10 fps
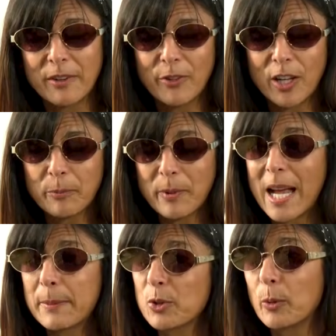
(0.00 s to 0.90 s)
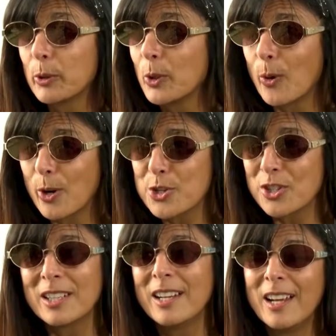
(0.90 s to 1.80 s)
involved, perhaps, or Blue
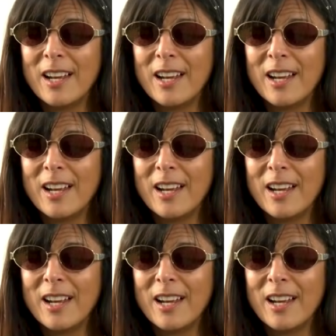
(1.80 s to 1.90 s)
Origin.